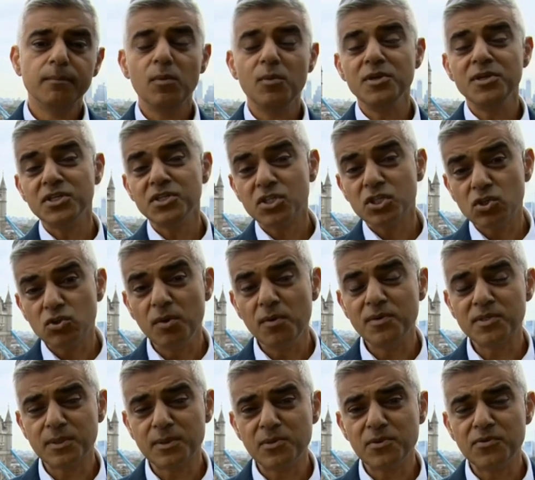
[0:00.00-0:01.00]
but we
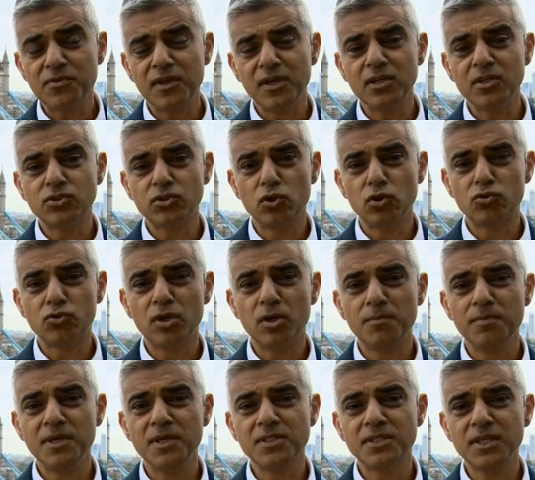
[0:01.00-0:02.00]
disagree with some of the things Donald
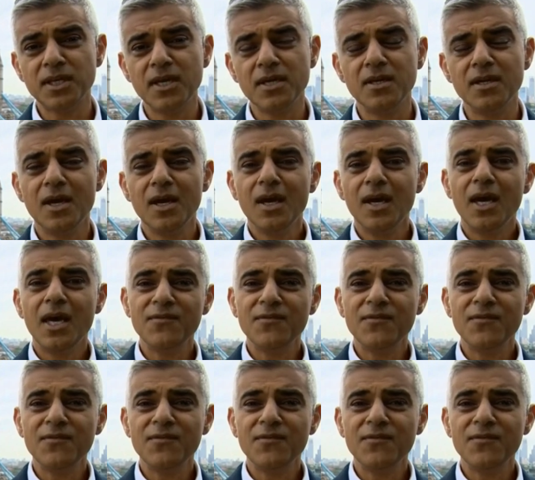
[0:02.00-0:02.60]
Trump is saying.